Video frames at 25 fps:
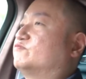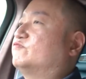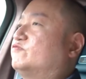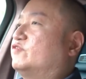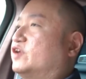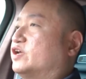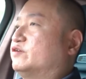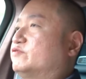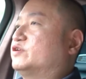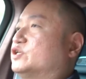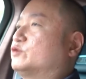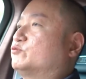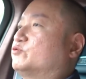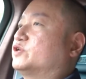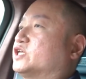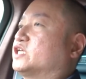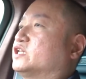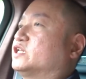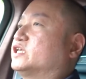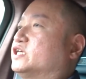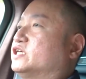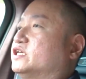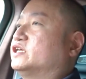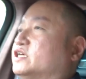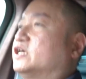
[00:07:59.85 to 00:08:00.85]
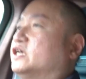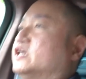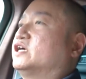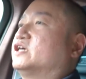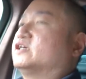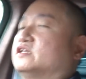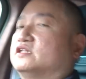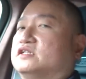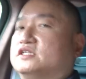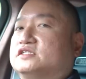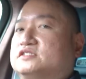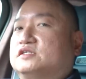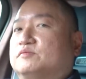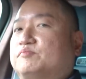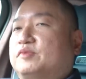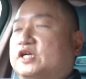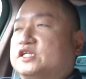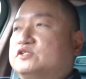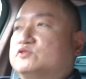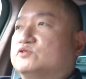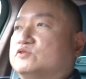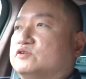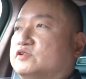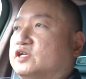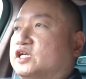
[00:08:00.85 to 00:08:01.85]
Very quickly, there's a
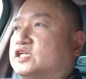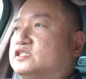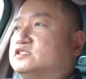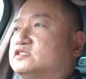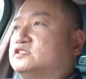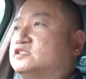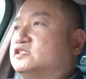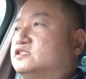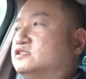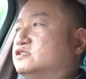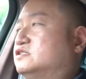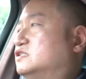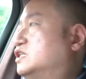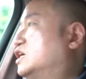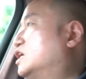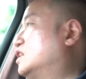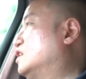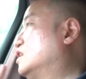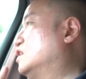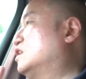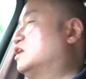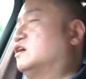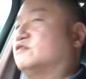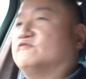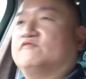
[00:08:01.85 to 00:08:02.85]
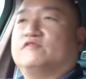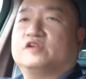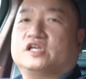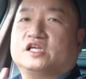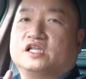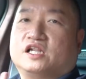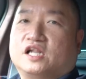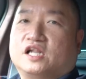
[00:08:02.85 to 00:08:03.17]
petrol engine, that lovely